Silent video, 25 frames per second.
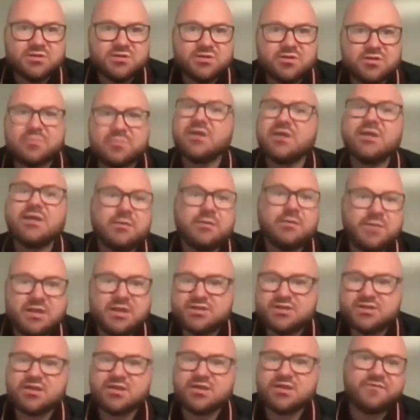So to be in the
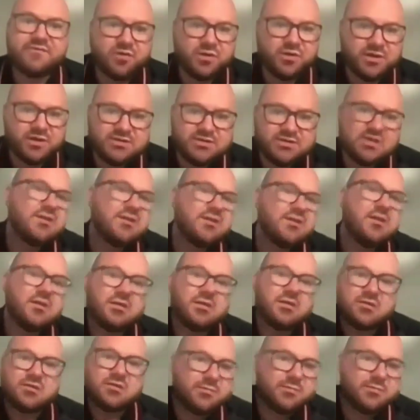MLS, you had to offer at least $1